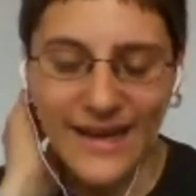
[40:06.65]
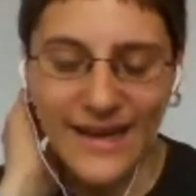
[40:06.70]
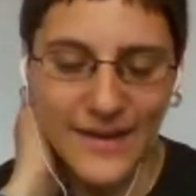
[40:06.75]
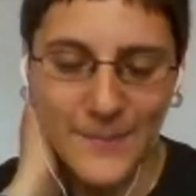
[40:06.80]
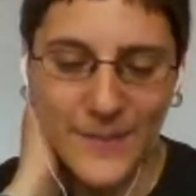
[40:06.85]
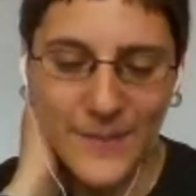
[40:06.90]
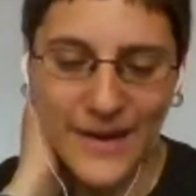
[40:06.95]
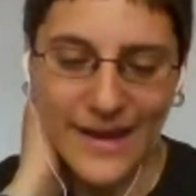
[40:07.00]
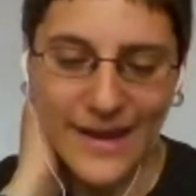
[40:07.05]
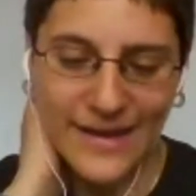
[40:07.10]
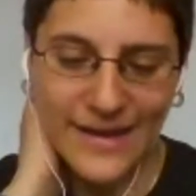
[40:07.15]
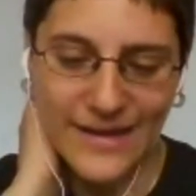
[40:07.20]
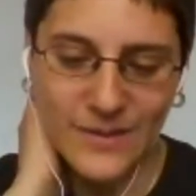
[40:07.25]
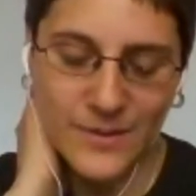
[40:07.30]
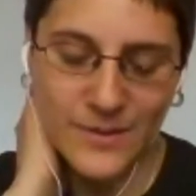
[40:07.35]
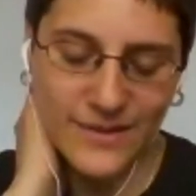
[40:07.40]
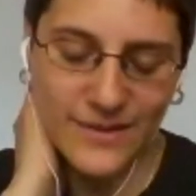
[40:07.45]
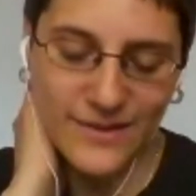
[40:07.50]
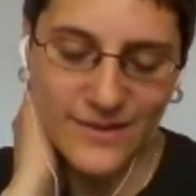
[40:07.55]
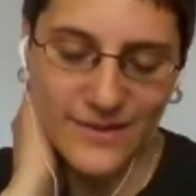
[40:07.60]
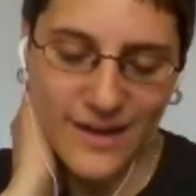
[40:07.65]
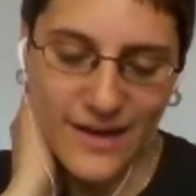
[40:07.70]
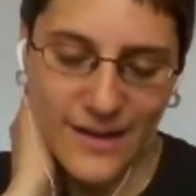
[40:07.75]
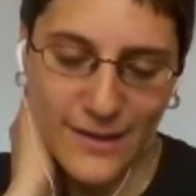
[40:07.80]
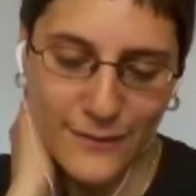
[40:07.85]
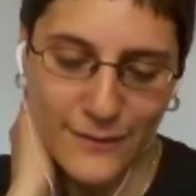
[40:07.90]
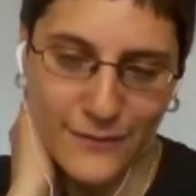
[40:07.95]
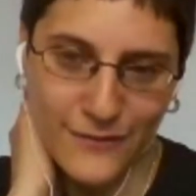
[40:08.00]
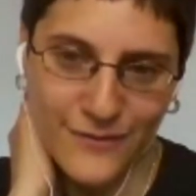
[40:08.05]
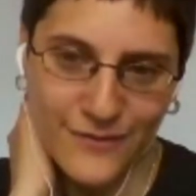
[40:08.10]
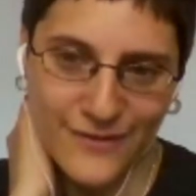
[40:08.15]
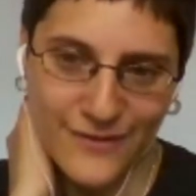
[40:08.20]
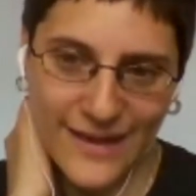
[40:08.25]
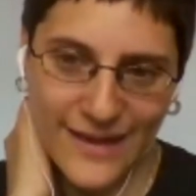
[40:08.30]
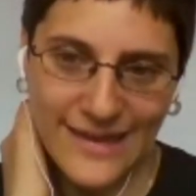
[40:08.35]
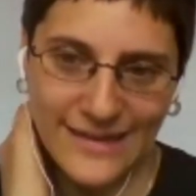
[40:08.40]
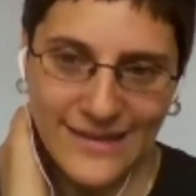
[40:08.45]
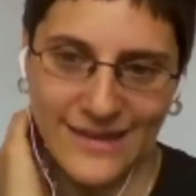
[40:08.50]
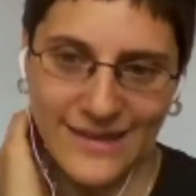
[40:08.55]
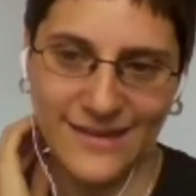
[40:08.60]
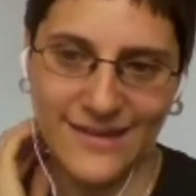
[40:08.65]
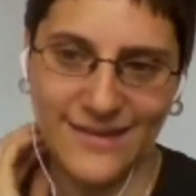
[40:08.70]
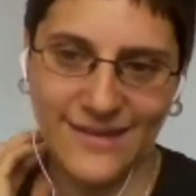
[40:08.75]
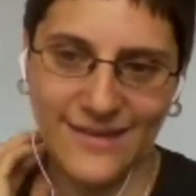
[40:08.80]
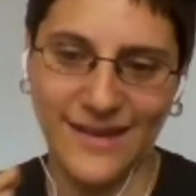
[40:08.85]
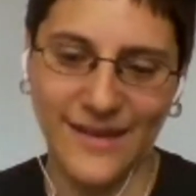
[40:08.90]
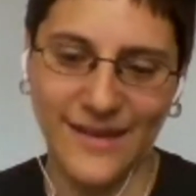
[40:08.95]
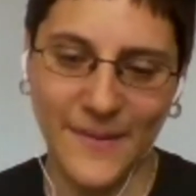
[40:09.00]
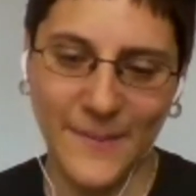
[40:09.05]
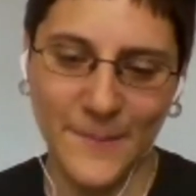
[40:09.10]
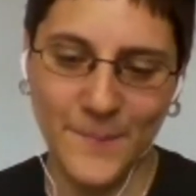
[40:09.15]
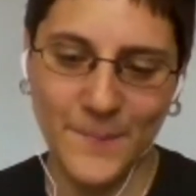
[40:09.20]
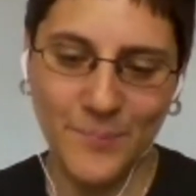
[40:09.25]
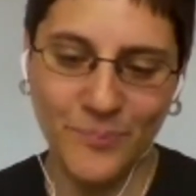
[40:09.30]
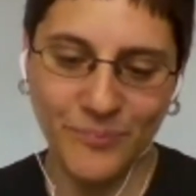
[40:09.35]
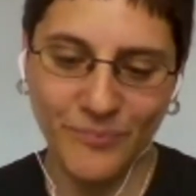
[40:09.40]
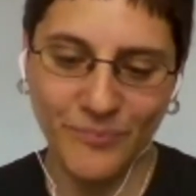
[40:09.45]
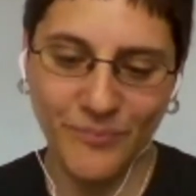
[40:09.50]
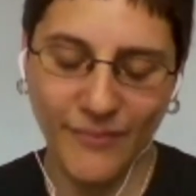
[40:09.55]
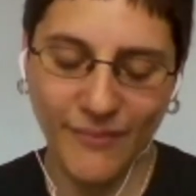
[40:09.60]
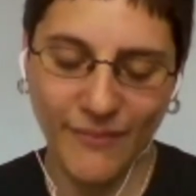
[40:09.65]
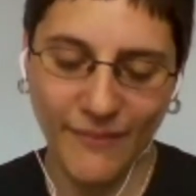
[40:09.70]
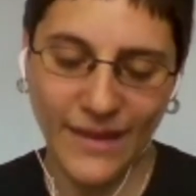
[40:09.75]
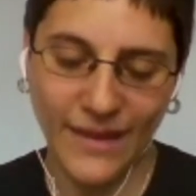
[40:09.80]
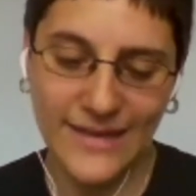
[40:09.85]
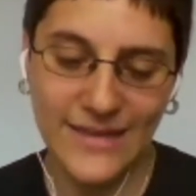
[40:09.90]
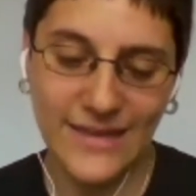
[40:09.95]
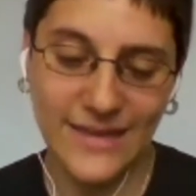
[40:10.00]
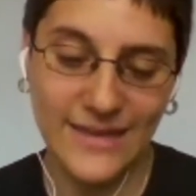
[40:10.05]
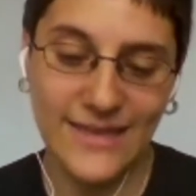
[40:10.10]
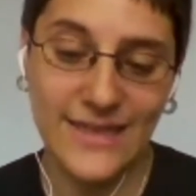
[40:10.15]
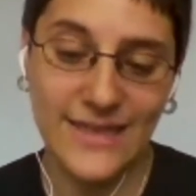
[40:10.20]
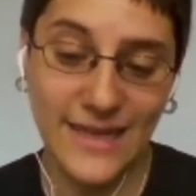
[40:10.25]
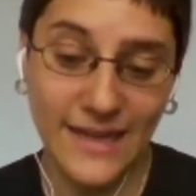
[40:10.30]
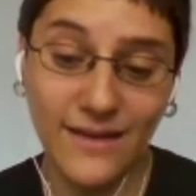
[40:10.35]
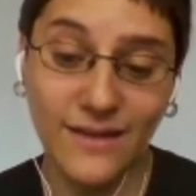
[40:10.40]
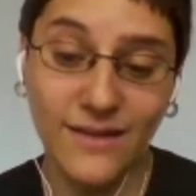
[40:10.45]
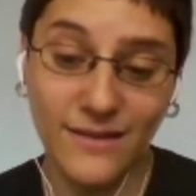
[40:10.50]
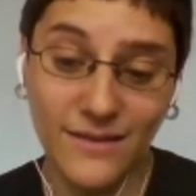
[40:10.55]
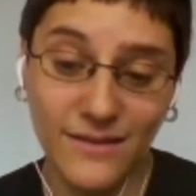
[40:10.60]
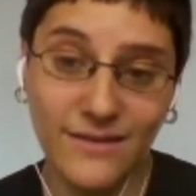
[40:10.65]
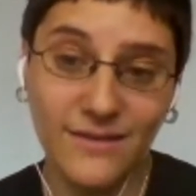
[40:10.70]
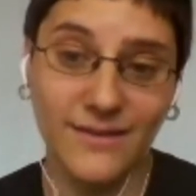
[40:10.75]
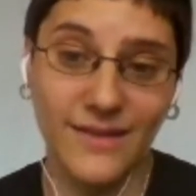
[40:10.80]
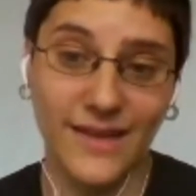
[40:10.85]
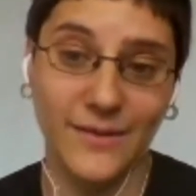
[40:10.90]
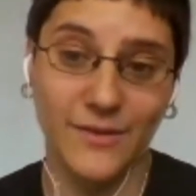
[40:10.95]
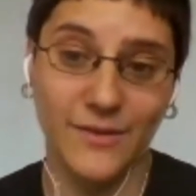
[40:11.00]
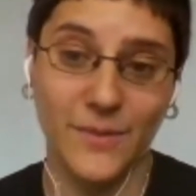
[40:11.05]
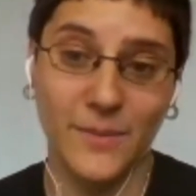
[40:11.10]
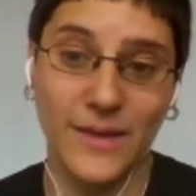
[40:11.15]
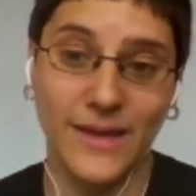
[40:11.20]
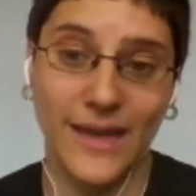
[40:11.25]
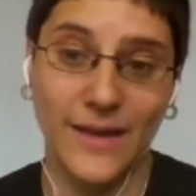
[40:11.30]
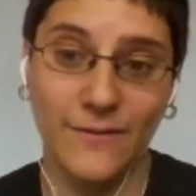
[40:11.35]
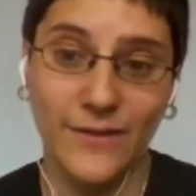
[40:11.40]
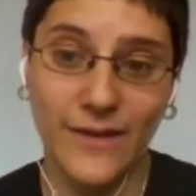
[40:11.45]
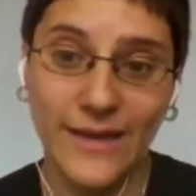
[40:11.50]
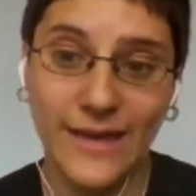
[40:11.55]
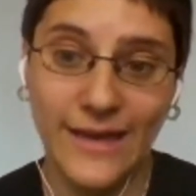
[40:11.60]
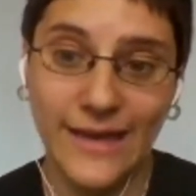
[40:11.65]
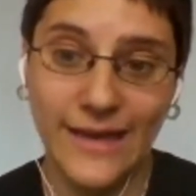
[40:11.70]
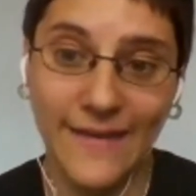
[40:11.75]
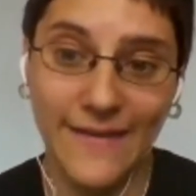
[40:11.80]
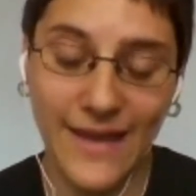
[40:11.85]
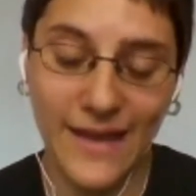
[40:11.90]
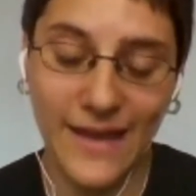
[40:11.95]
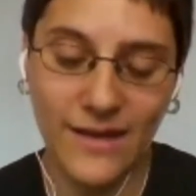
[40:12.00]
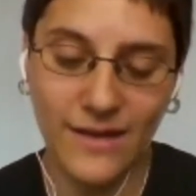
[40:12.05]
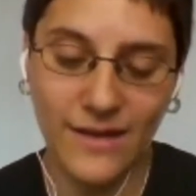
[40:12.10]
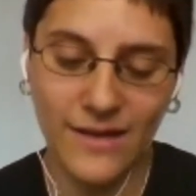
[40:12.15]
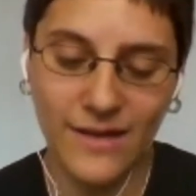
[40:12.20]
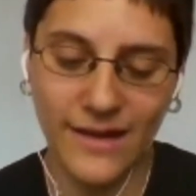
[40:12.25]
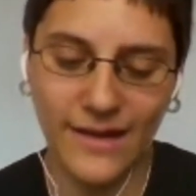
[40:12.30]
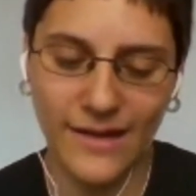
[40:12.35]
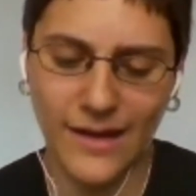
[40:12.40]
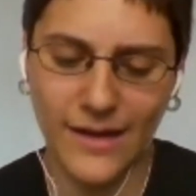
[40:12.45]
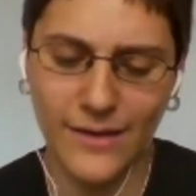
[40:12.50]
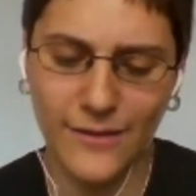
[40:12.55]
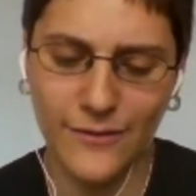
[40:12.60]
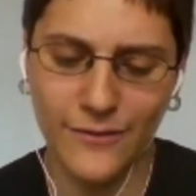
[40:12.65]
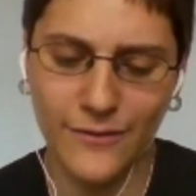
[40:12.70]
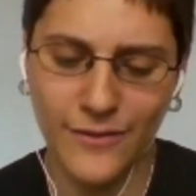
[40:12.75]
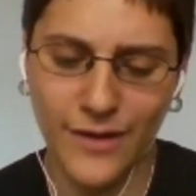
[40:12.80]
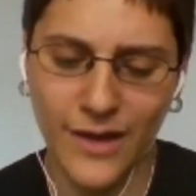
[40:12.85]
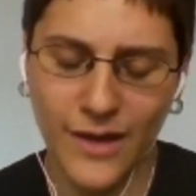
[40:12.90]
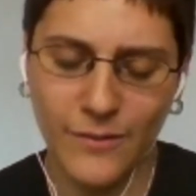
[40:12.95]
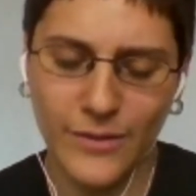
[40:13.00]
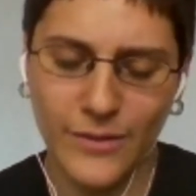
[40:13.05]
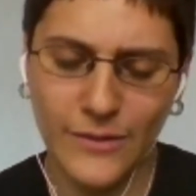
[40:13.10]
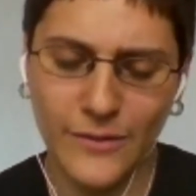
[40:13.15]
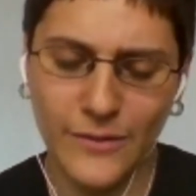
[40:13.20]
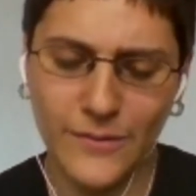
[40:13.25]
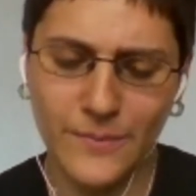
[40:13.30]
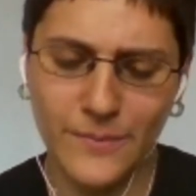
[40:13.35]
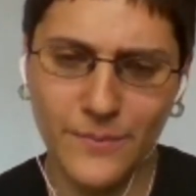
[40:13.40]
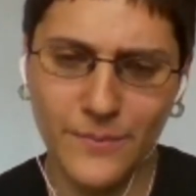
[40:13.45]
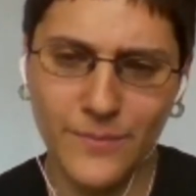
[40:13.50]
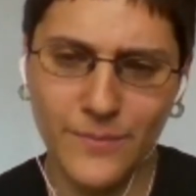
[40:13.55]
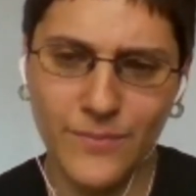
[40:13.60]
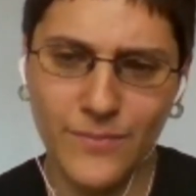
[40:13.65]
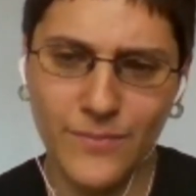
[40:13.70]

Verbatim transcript: Um, and I was kind of like this um, in, until like we became vegan, and then like kind of we were